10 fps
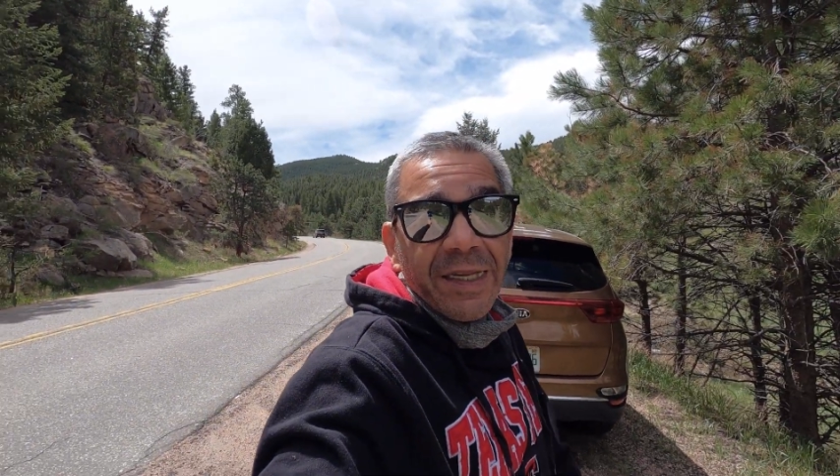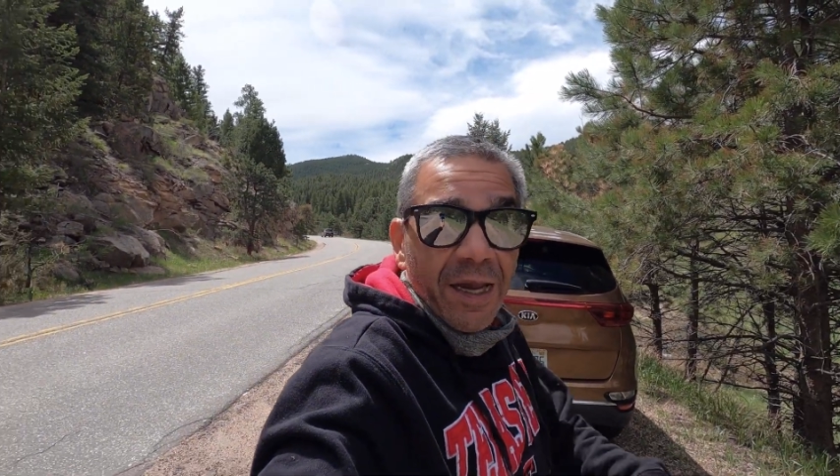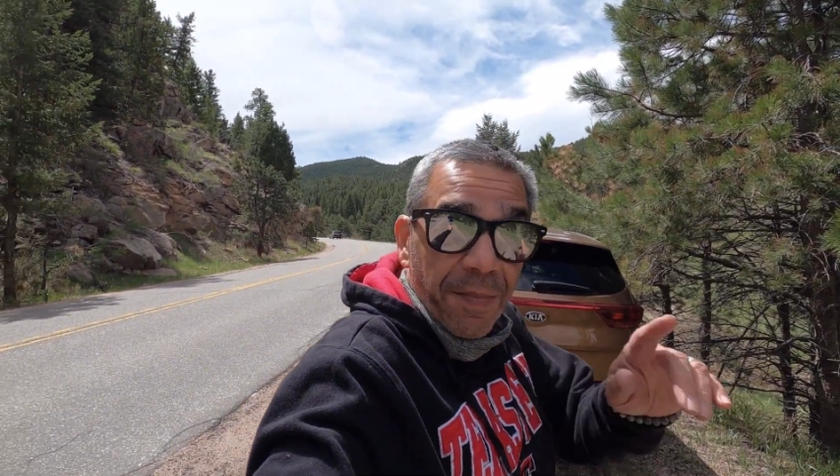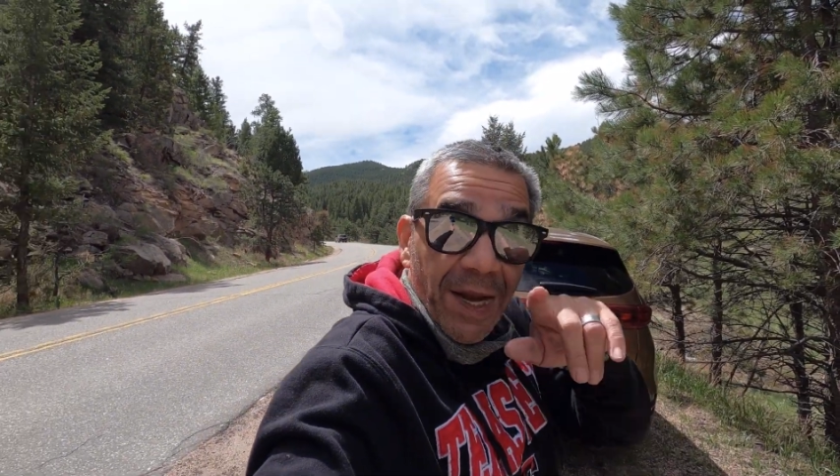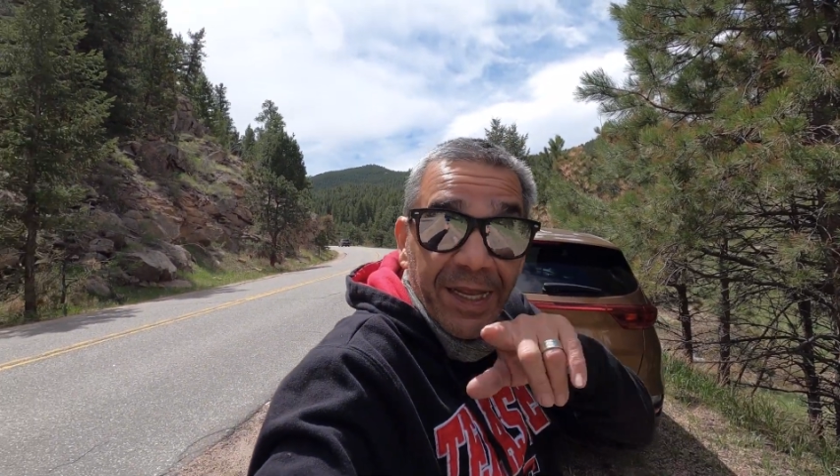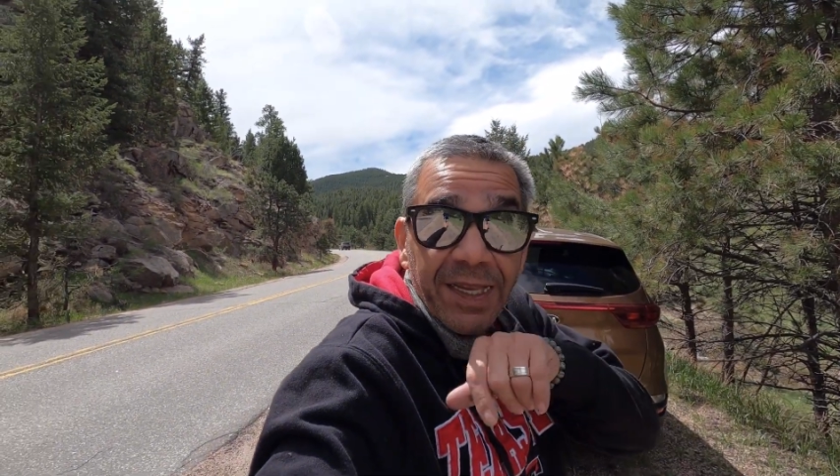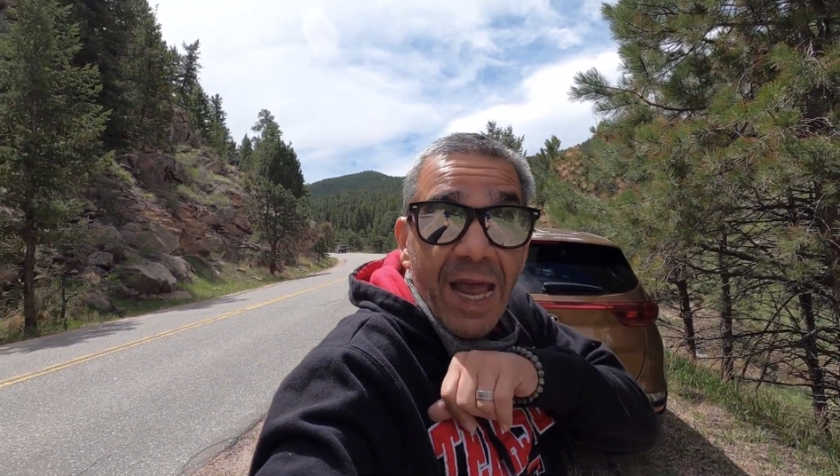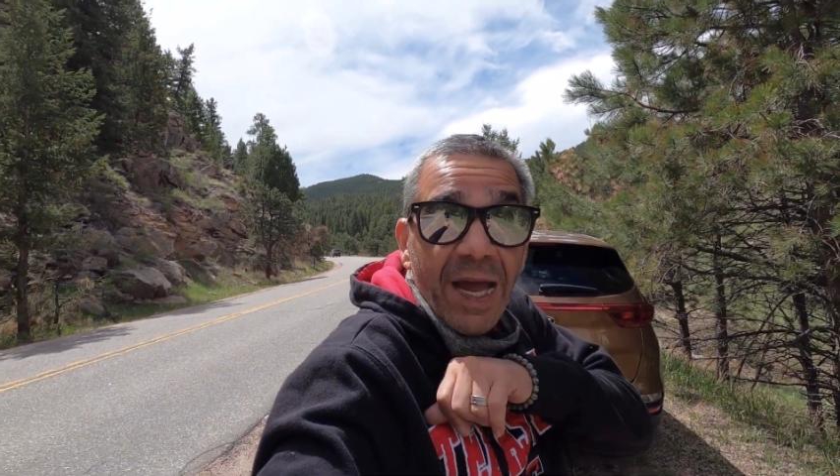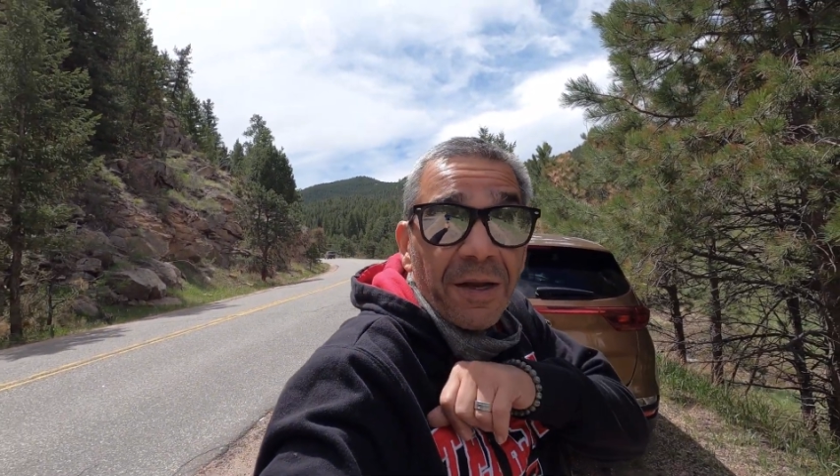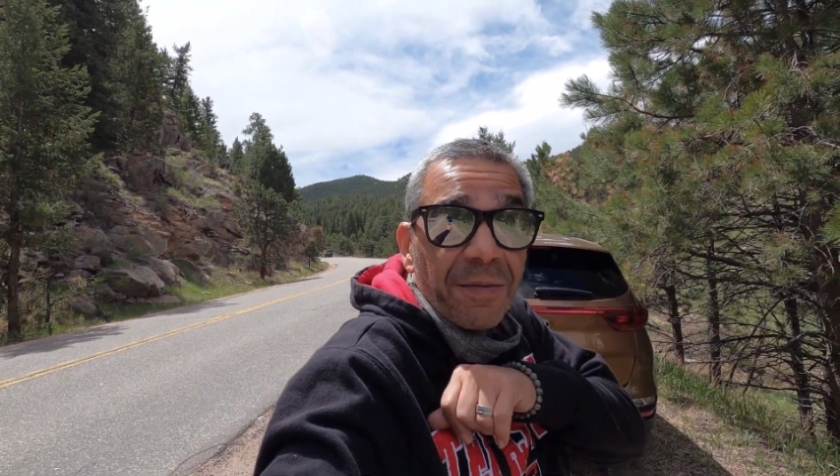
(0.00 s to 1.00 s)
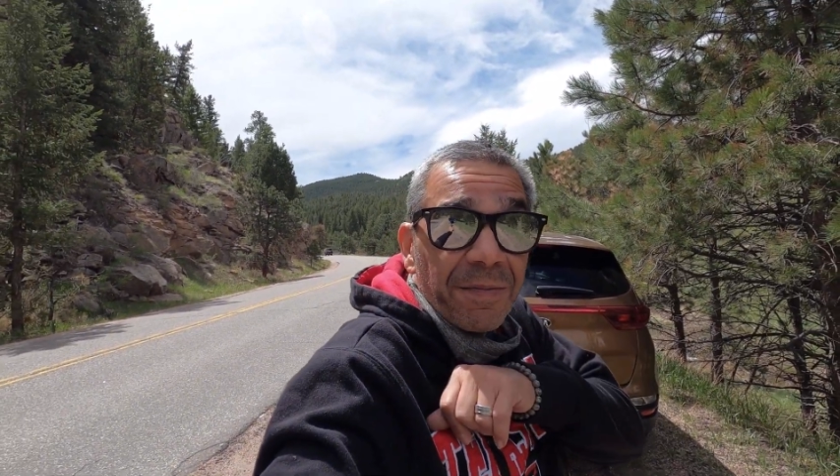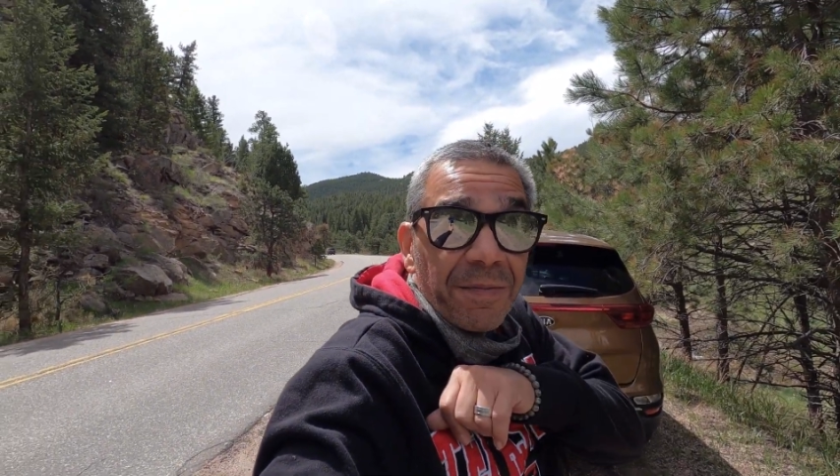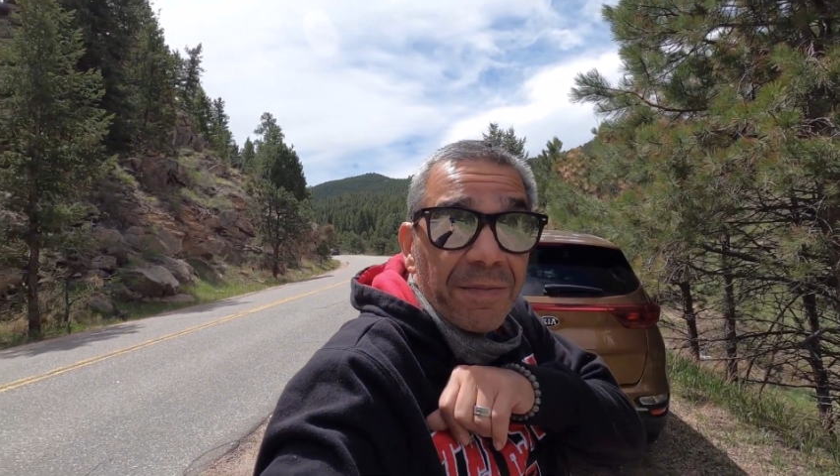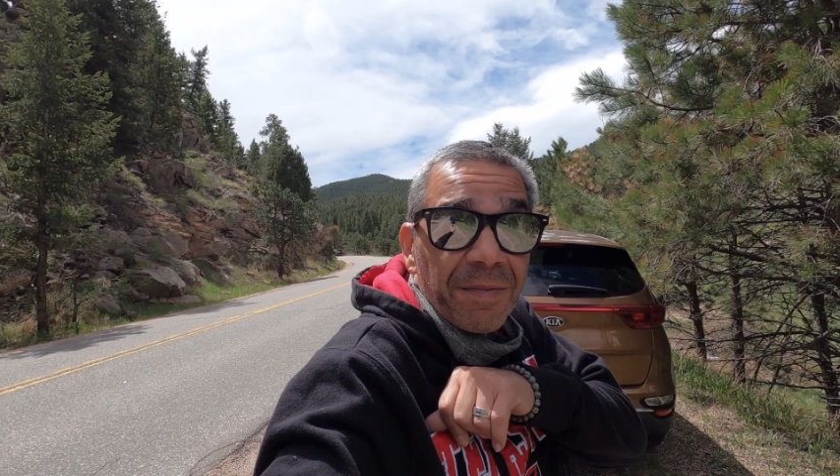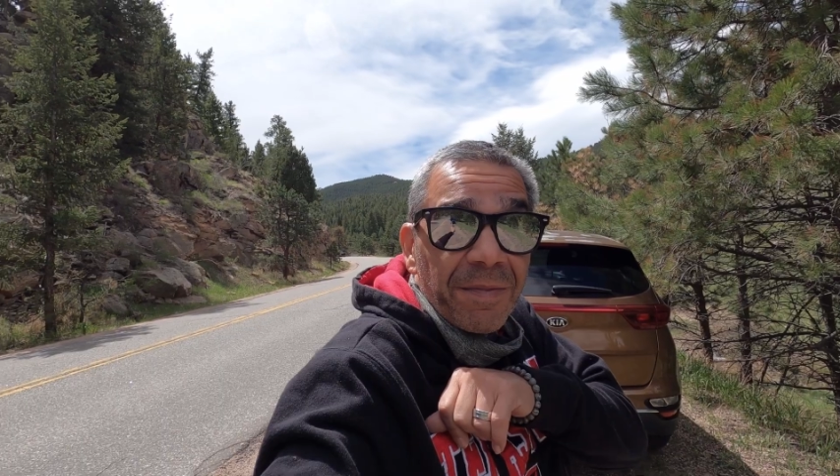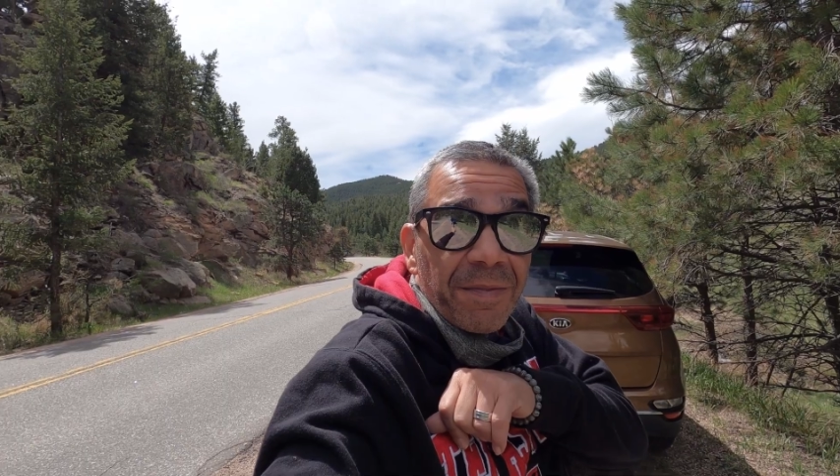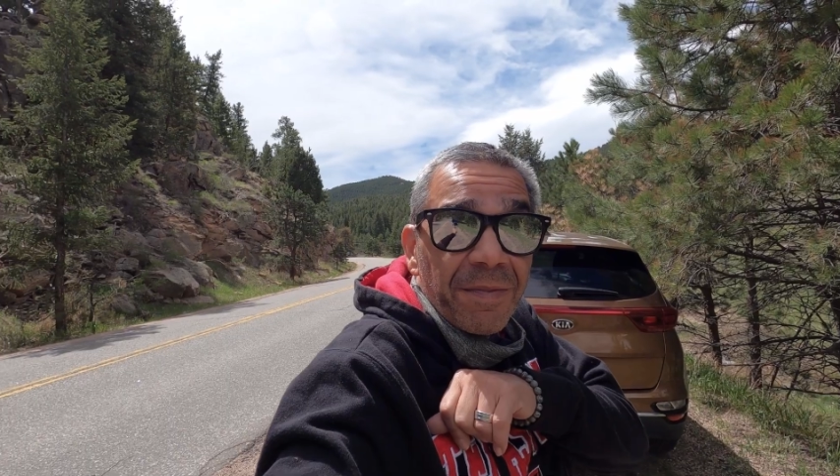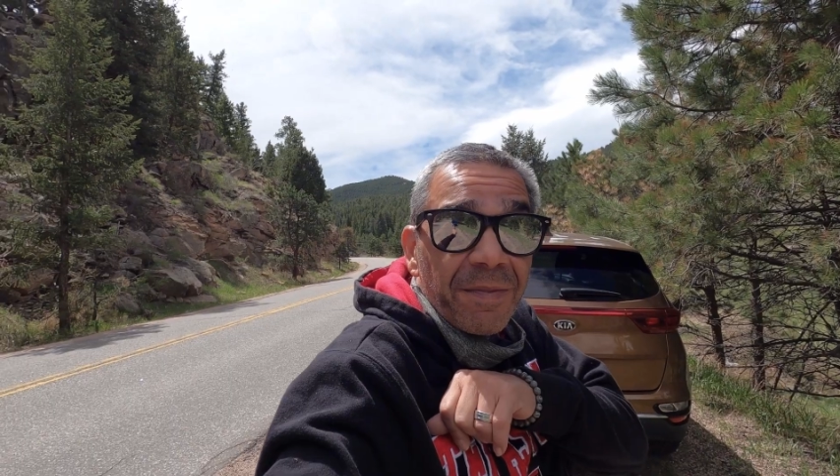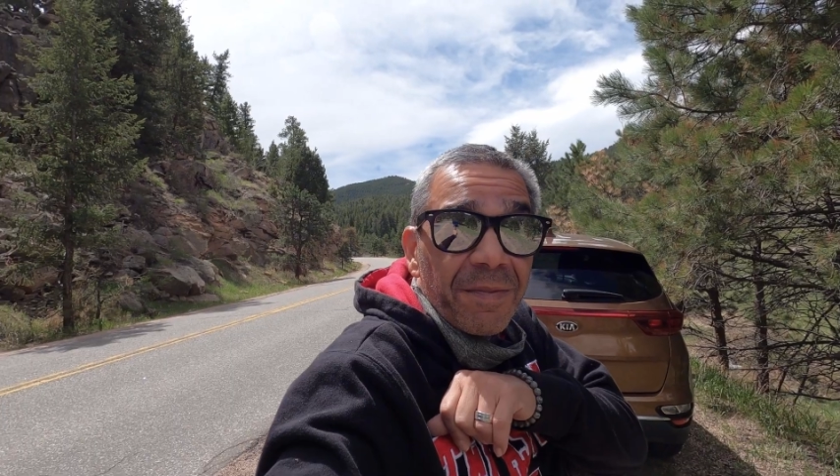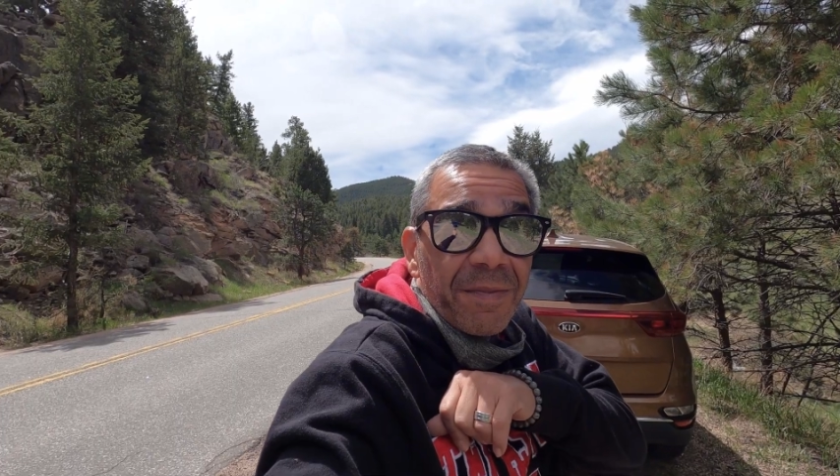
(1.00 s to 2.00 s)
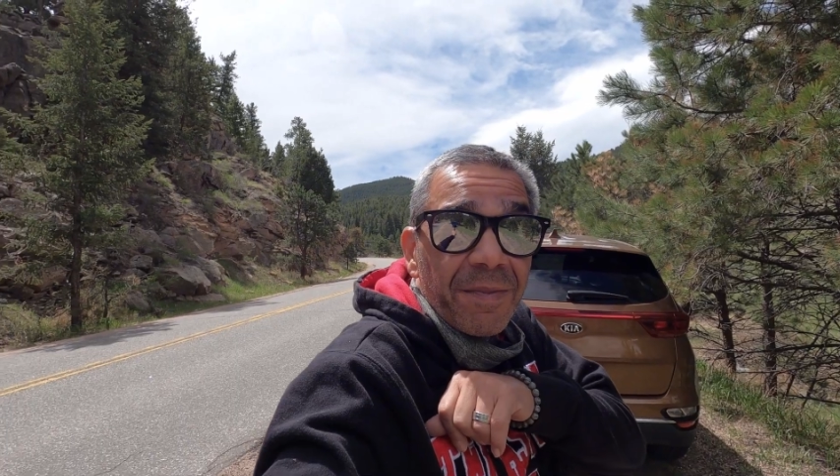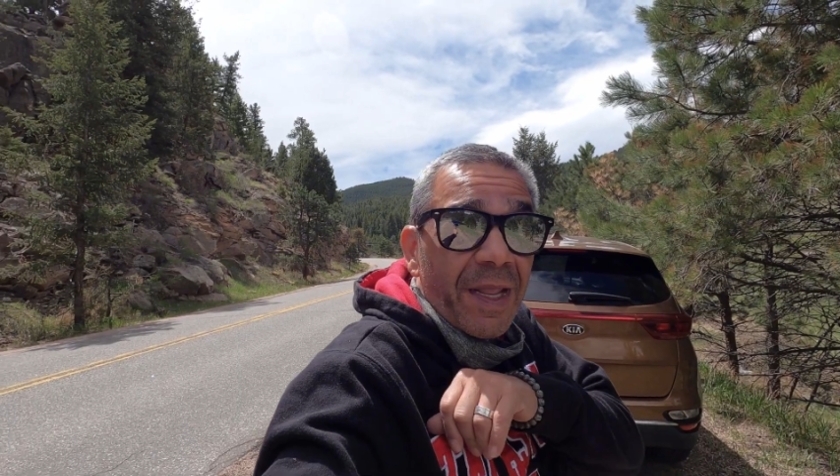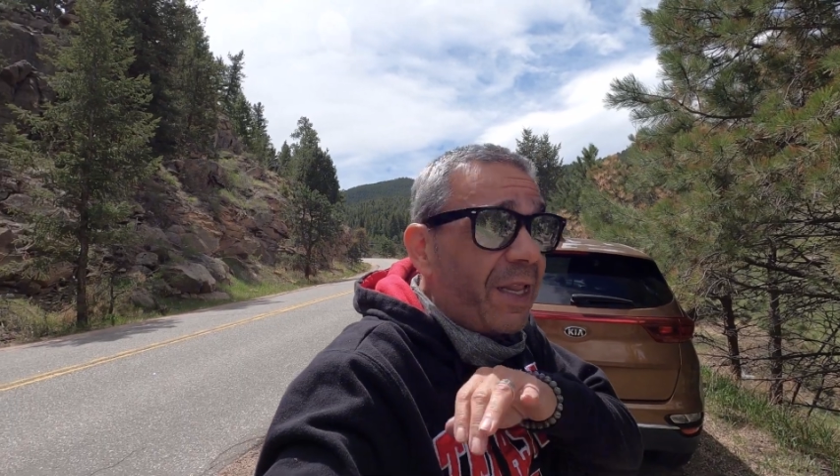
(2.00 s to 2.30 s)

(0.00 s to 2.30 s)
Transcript: let's get back to town. I